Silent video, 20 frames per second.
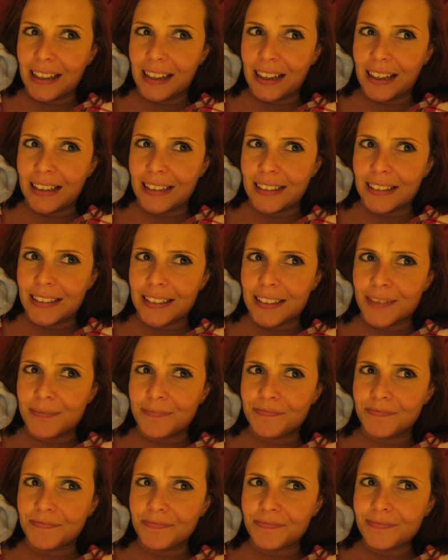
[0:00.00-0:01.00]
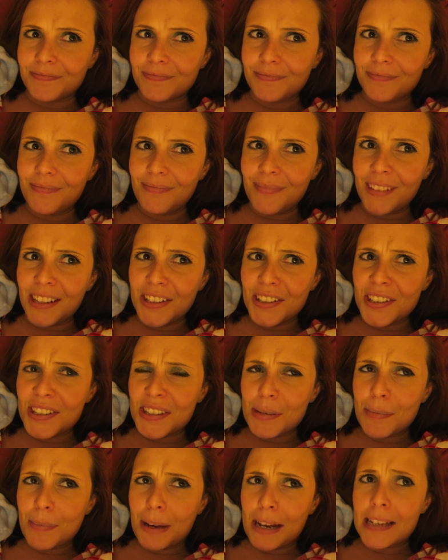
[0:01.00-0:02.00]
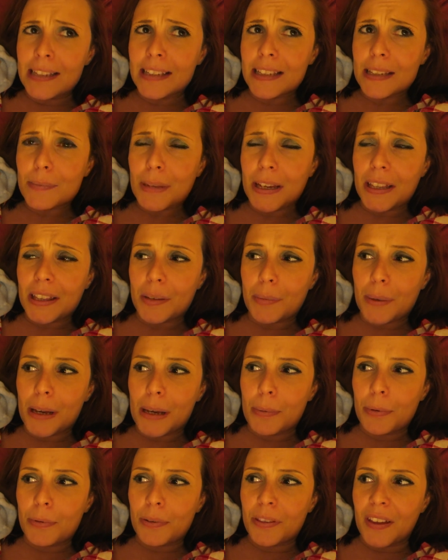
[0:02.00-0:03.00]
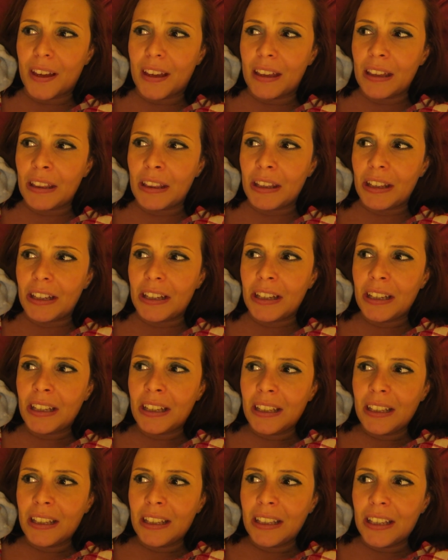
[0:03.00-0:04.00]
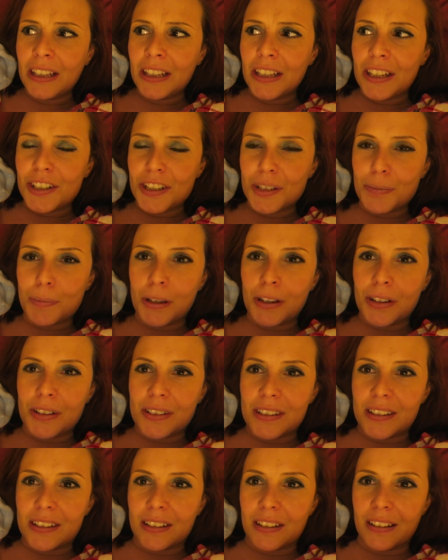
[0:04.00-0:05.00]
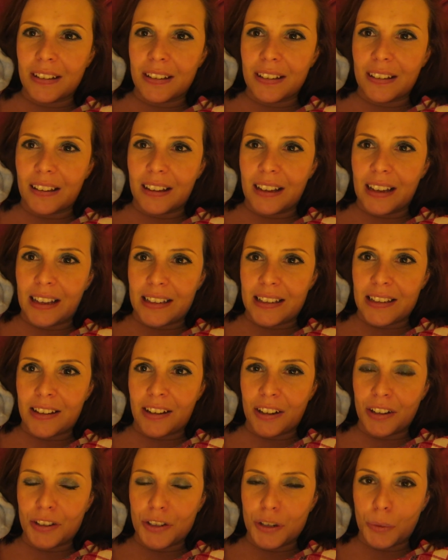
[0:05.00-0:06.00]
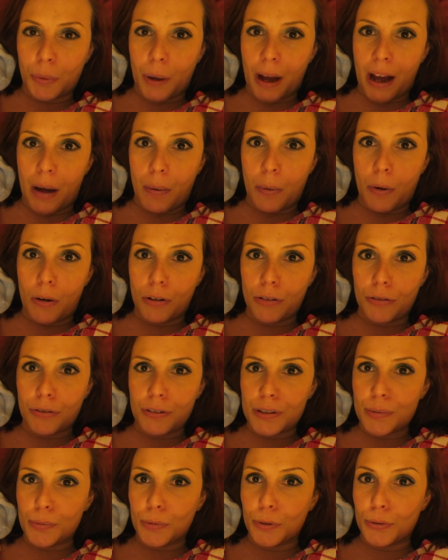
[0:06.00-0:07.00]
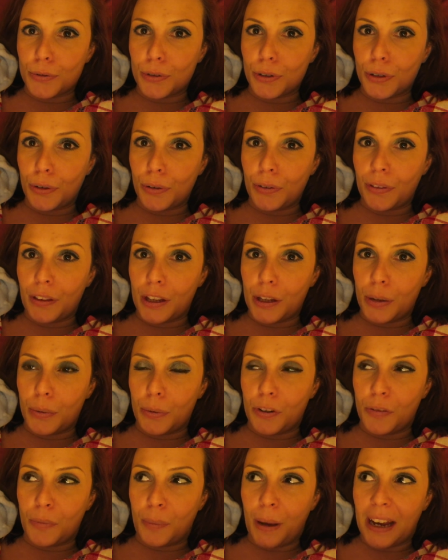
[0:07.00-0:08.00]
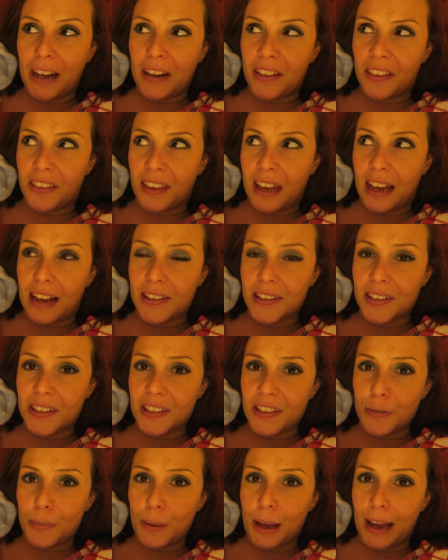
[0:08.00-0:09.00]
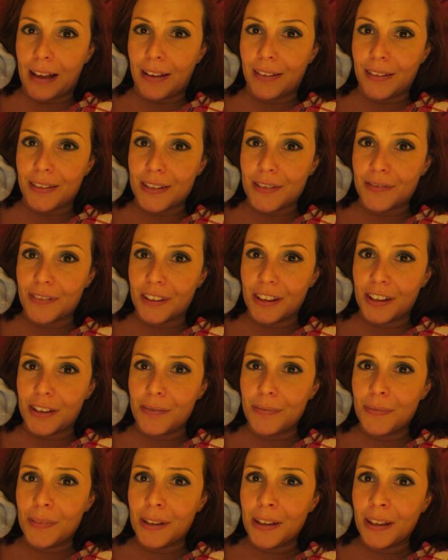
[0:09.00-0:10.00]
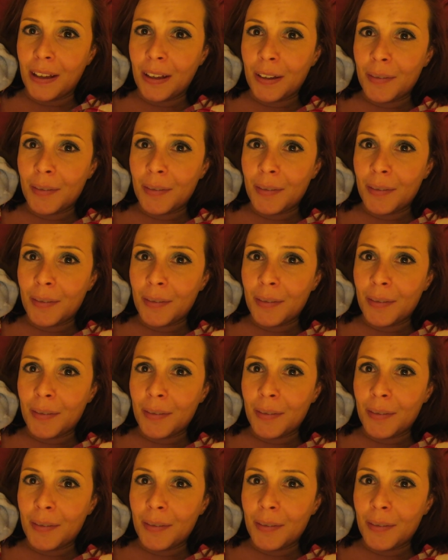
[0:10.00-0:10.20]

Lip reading: And it just amazes me that people think that just because it's like a chihuahua or a small dog that you would have paid thousands of pounds for them.